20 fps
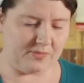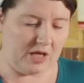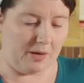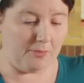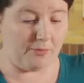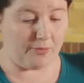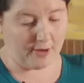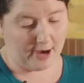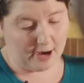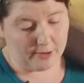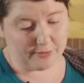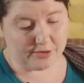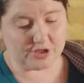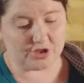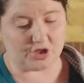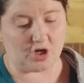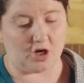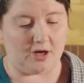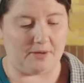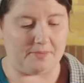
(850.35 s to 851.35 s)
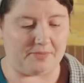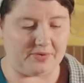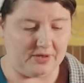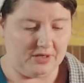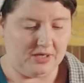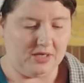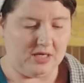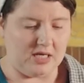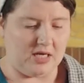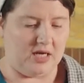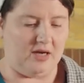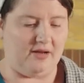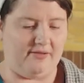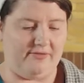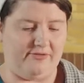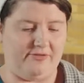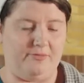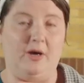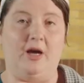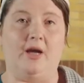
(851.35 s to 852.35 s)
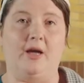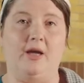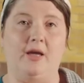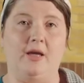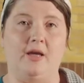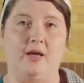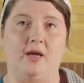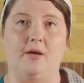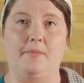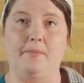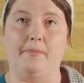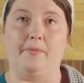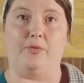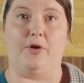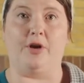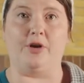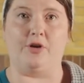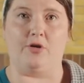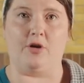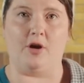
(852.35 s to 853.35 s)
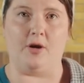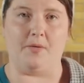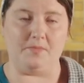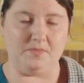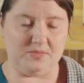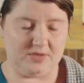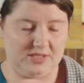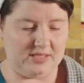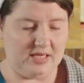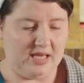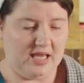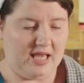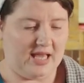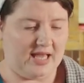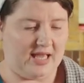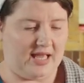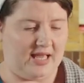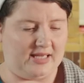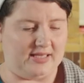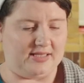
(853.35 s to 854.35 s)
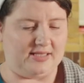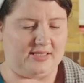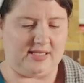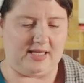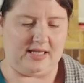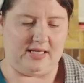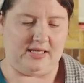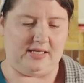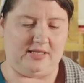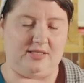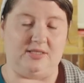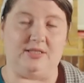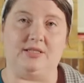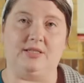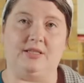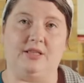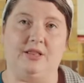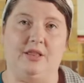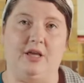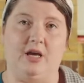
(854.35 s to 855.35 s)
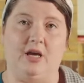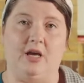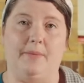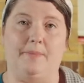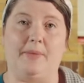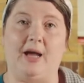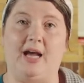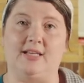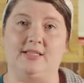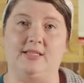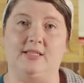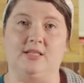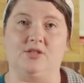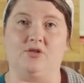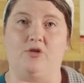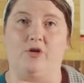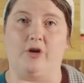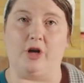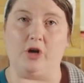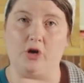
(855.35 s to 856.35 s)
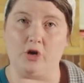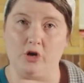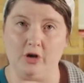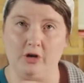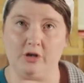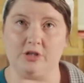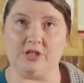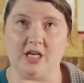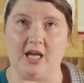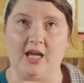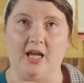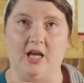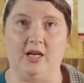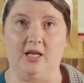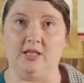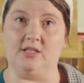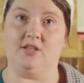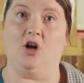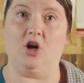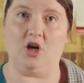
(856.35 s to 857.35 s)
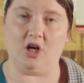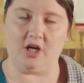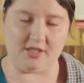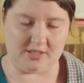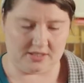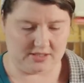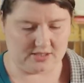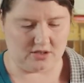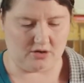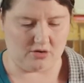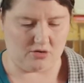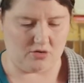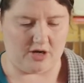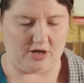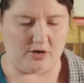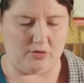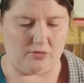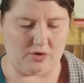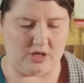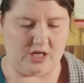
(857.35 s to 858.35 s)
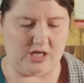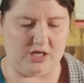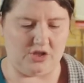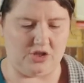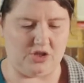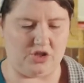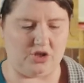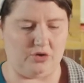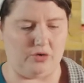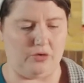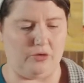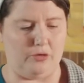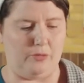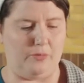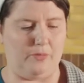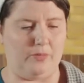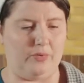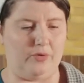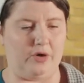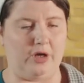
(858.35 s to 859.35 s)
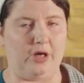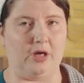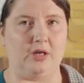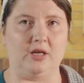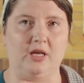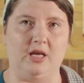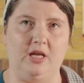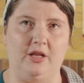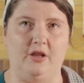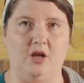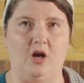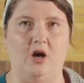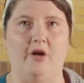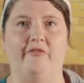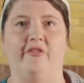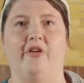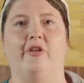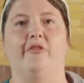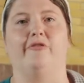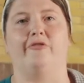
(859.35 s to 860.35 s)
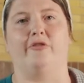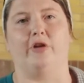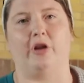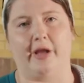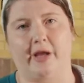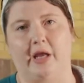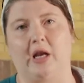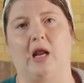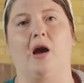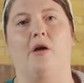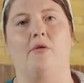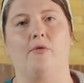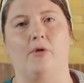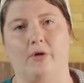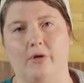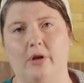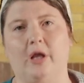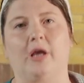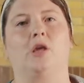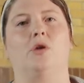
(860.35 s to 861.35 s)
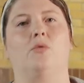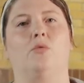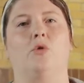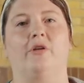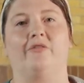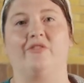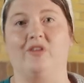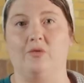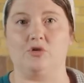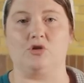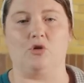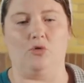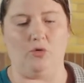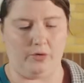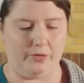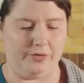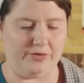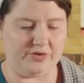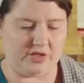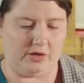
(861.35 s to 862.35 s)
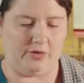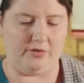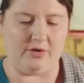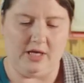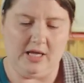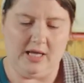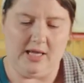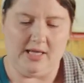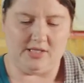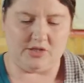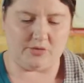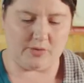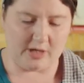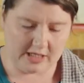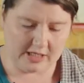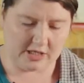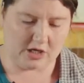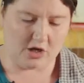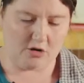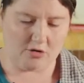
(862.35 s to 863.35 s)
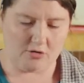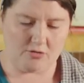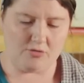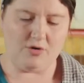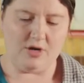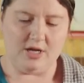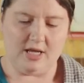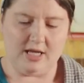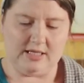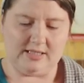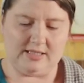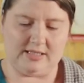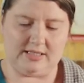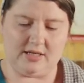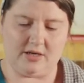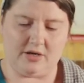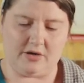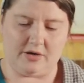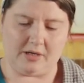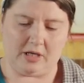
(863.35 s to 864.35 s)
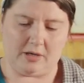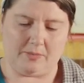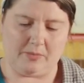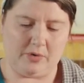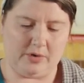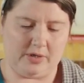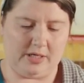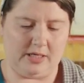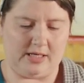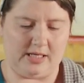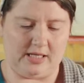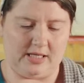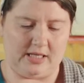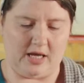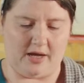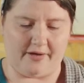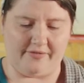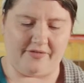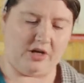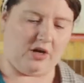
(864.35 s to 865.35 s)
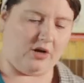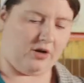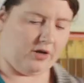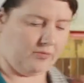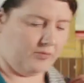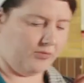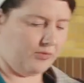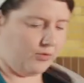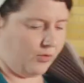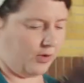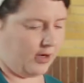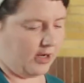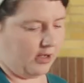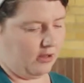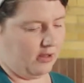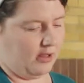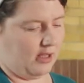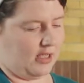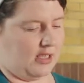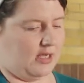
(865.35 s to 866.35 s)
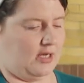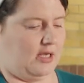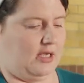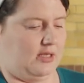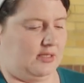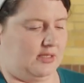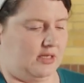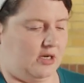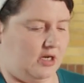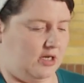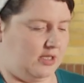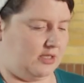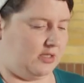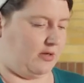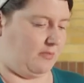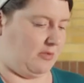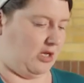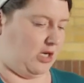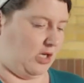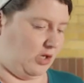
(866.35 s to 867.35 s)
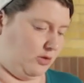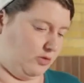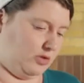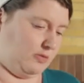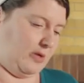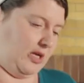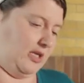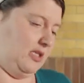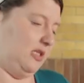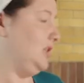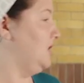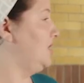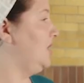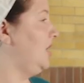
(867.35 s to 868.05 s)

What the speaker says: brown the top of my breadcrumbs, as the pasta is already cooked and it's hot, so I don't need to put it in the oven for like an hour like you would if it was cold. So it's ready to go. So I'm gonna put it in the oven on broil, and it's hot, so I'm gonna use my tea